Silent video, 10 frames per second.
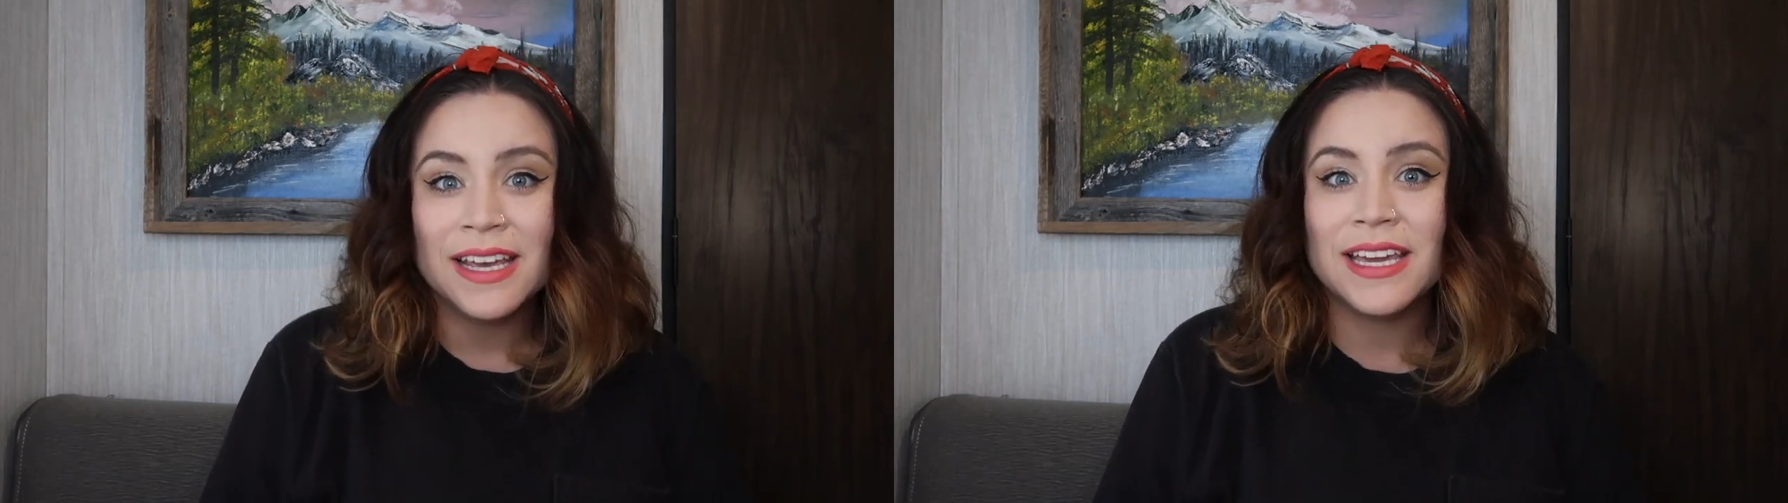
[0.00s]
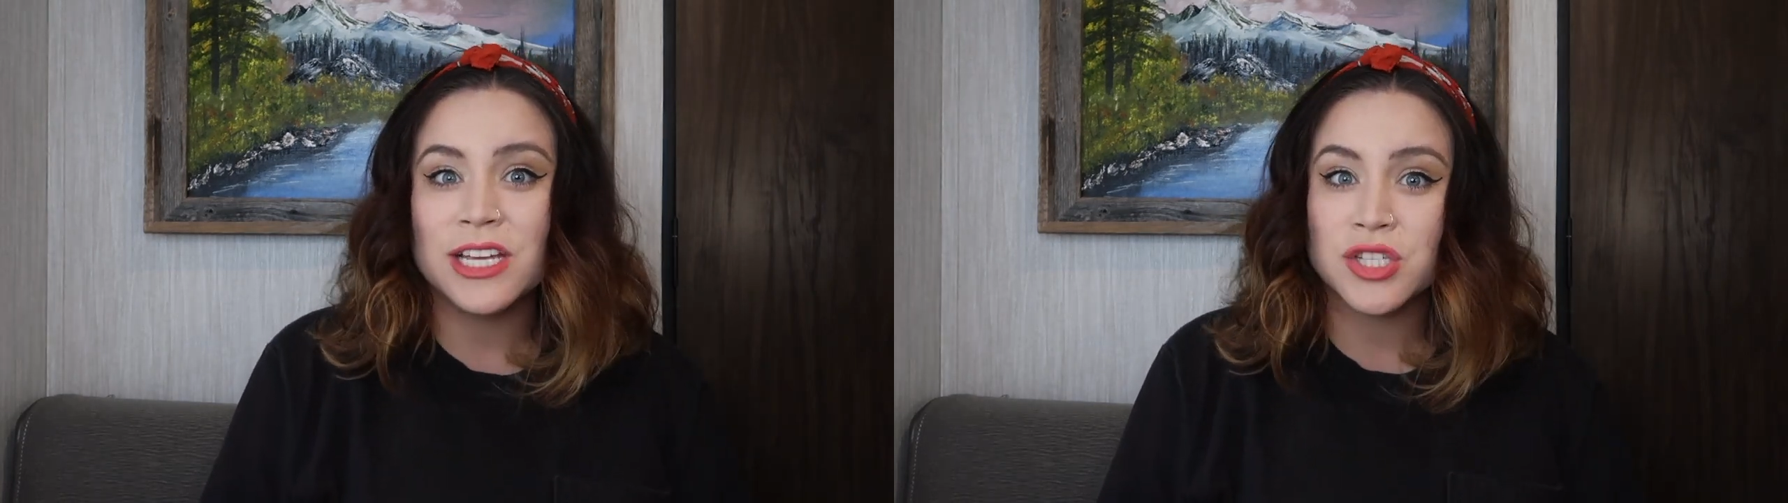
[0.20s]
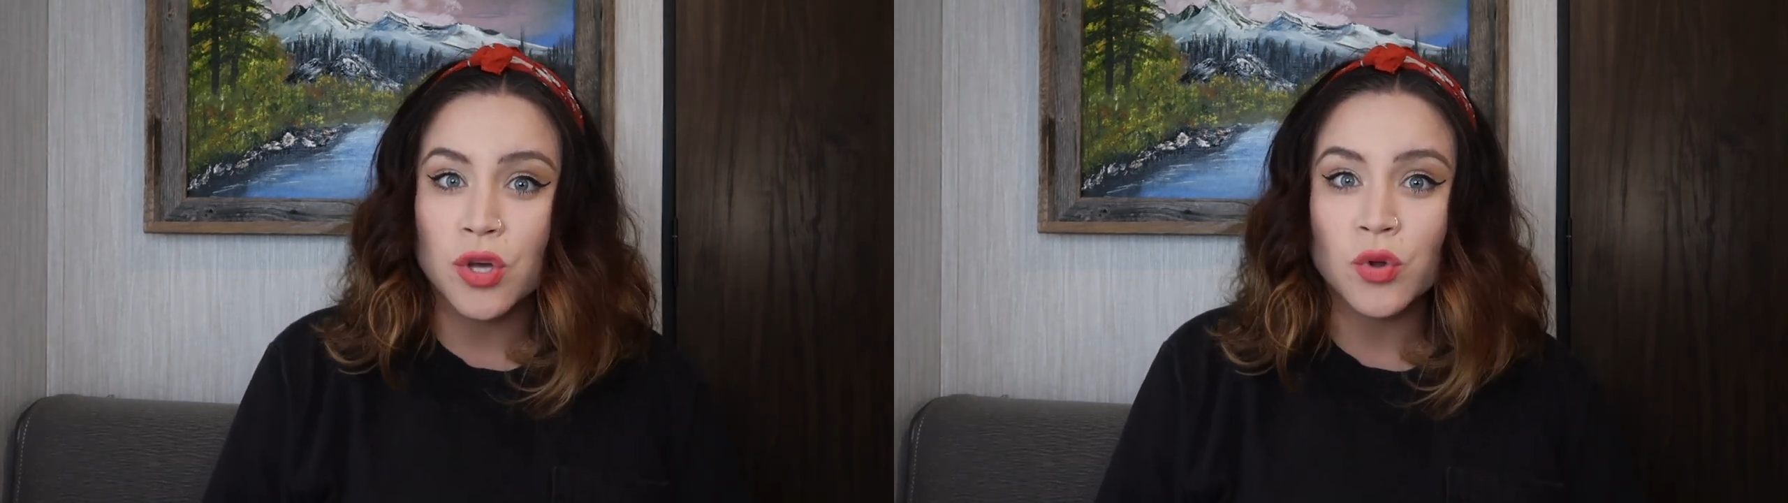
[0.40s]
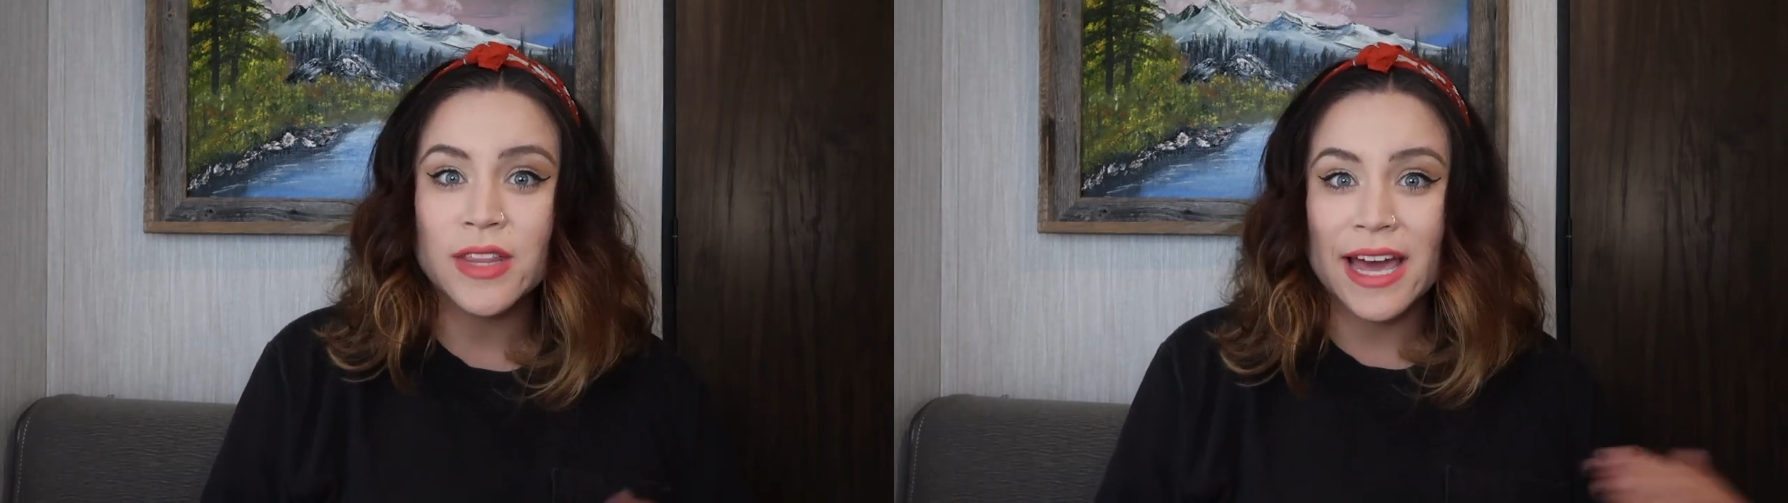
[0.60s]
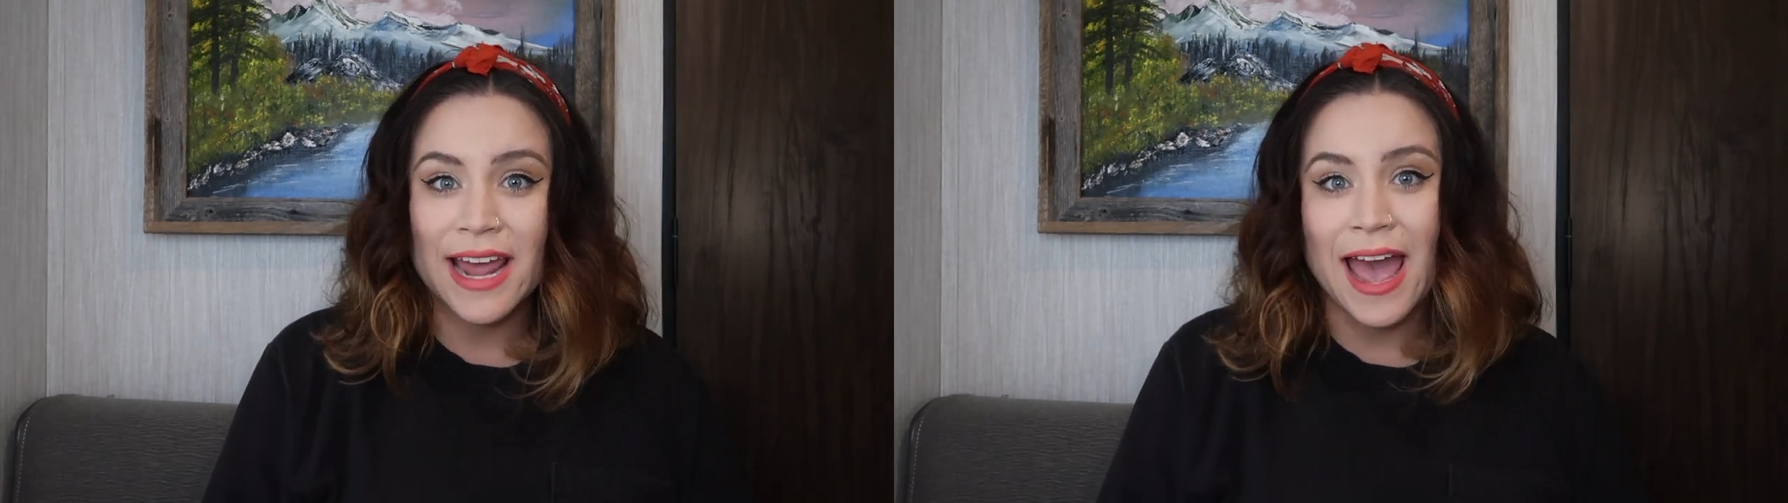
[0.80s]
He sold
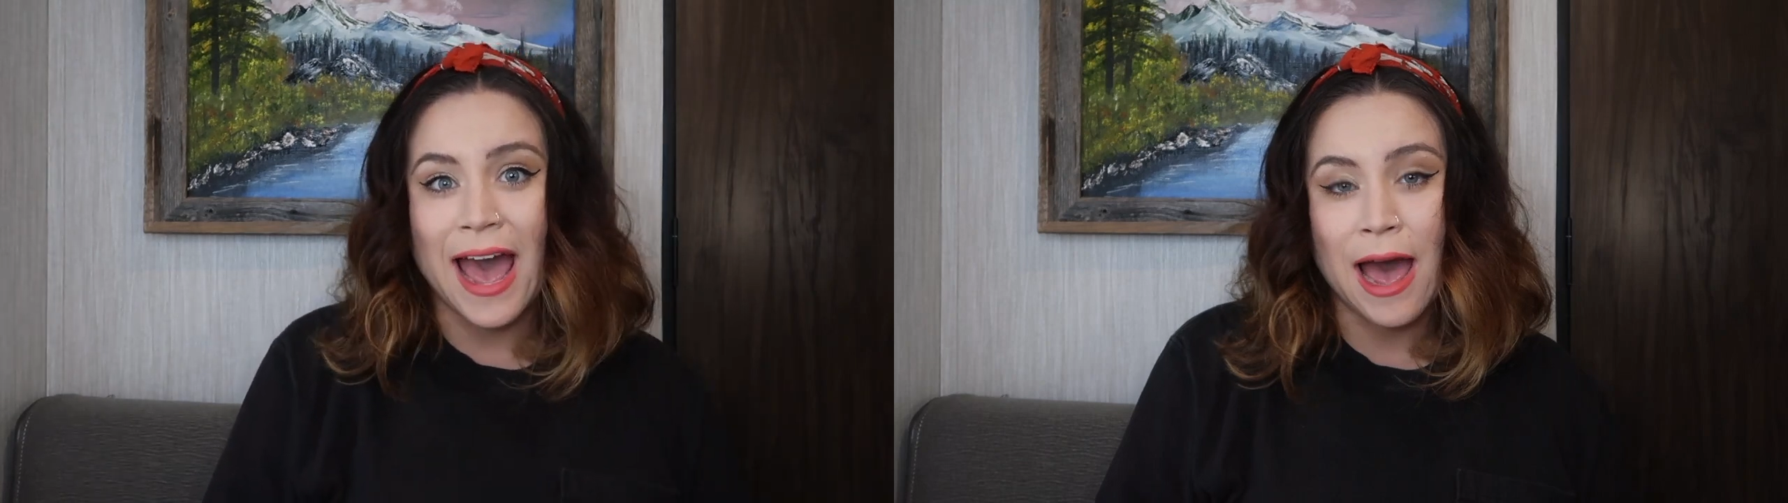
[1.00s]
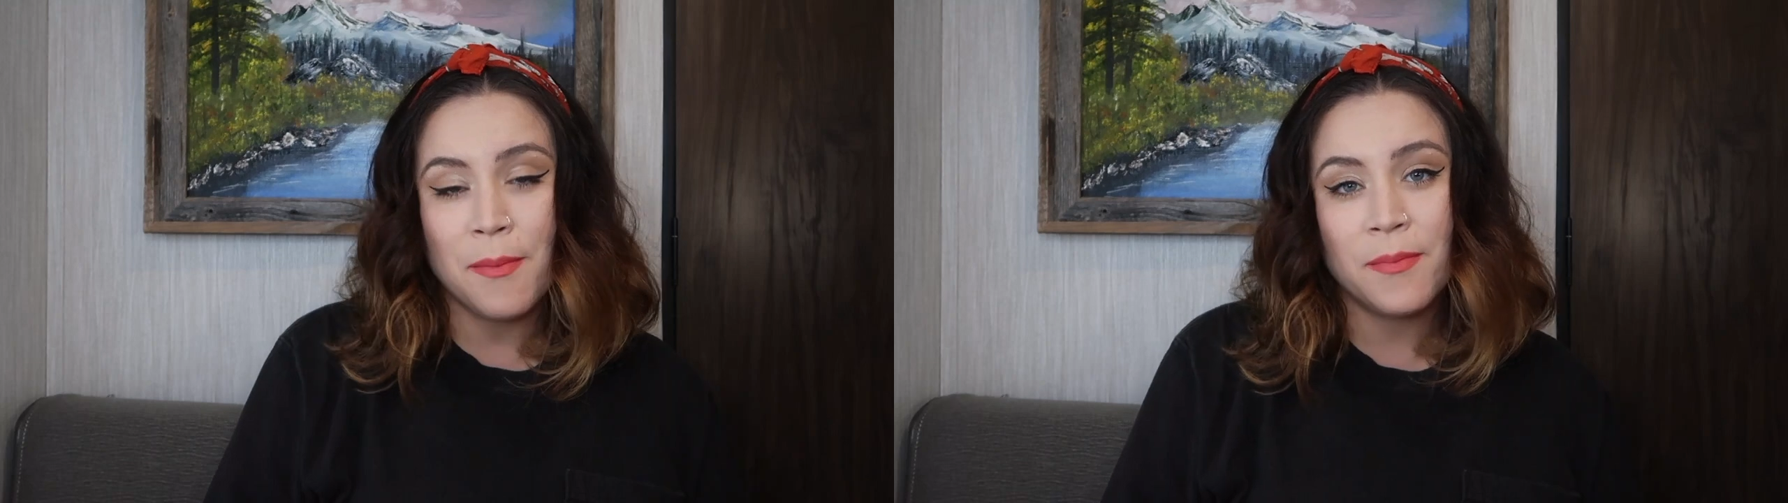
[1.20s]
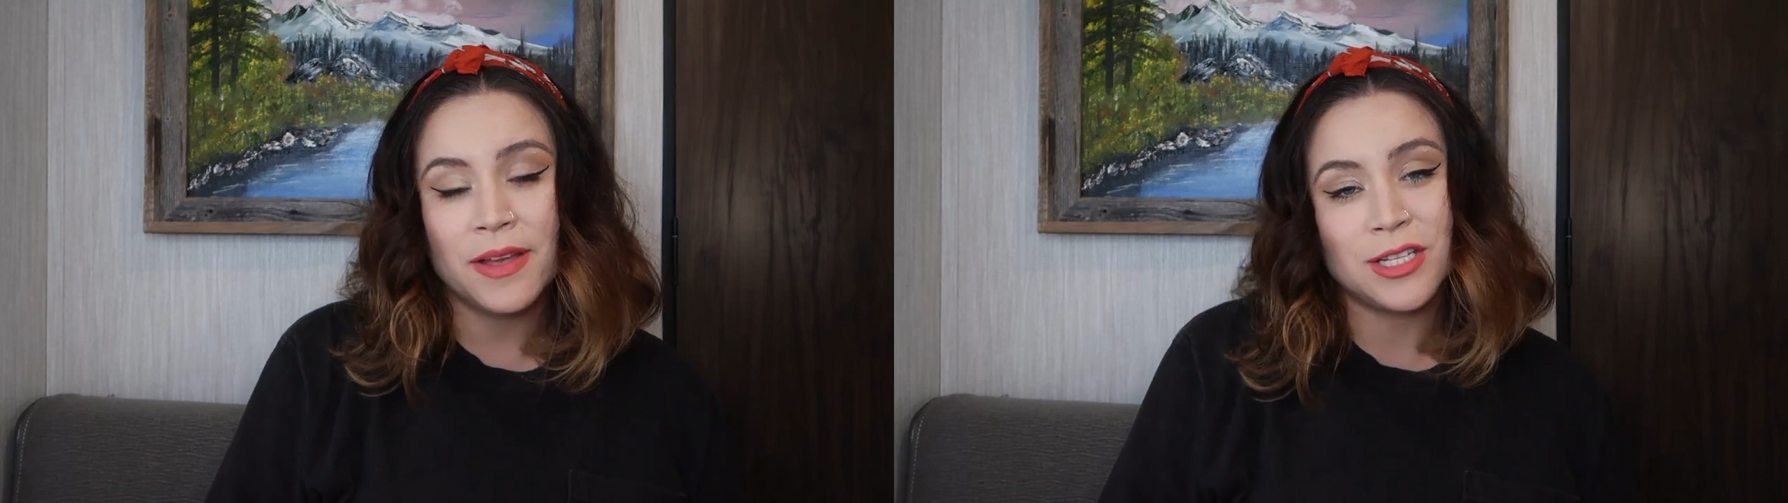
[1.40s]
that app.